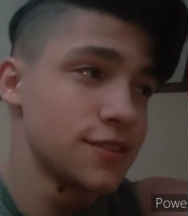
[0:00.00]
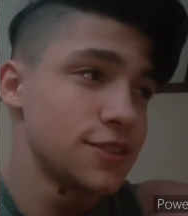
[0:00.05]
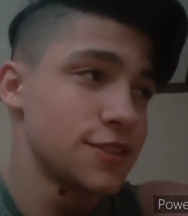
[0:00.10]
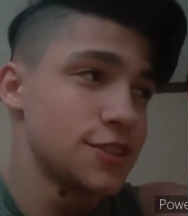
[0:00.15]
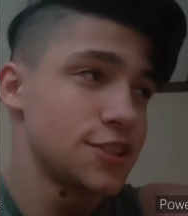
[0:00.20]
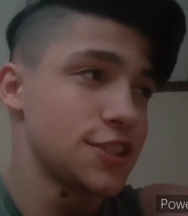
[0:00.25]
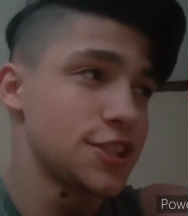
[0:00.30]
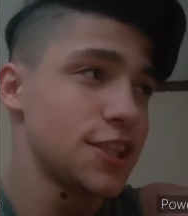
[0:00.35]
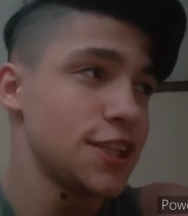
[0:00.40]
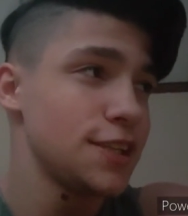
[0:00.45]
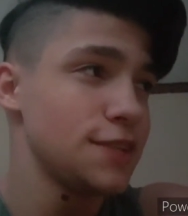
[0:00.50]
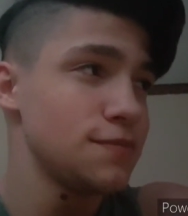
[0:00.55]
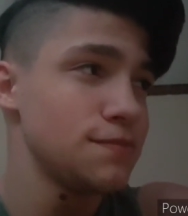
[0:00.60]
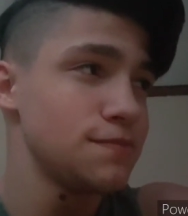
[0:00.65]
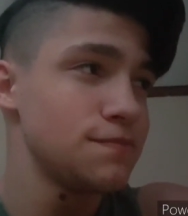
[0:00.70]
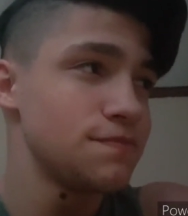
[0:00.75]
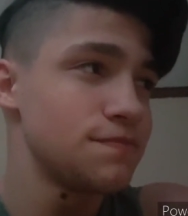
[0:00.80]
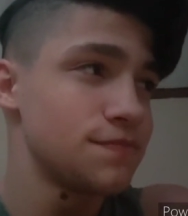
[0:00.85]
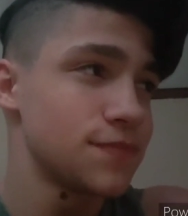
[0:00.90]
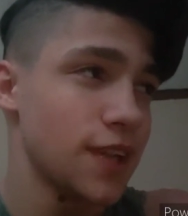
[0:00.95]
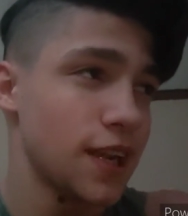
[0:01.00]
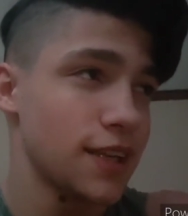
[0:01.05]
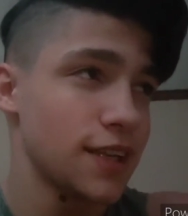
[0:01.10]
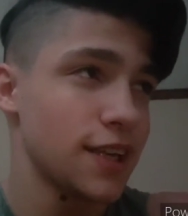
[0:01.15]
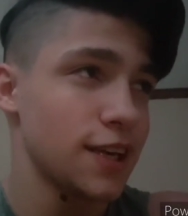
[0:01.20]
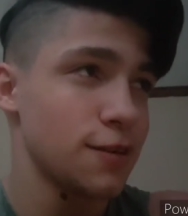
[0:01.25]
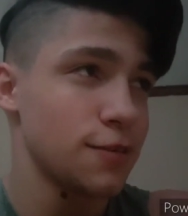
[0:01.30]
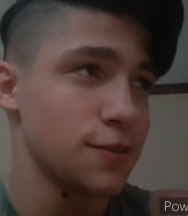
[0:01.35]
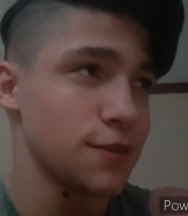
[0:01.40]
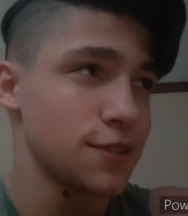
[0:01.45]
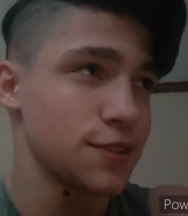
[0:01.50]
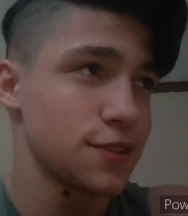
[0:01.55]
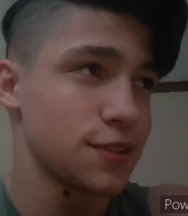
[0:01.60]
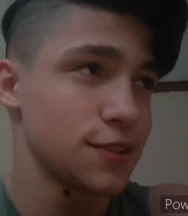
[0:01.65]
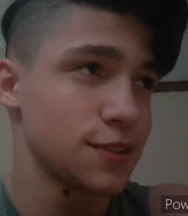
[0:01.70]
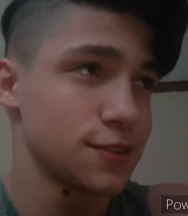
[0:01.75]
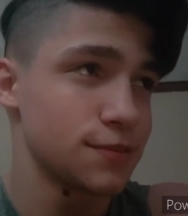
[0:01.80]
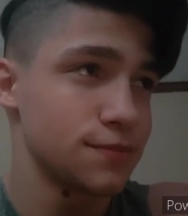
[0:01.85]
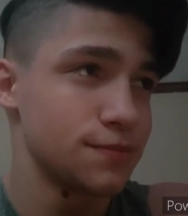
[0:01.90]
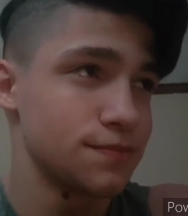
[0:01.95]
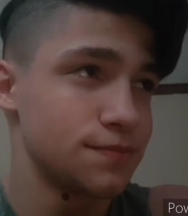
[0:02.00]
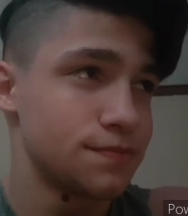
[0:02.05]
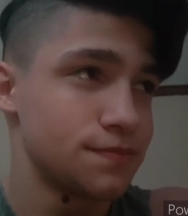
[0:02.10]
she I got with her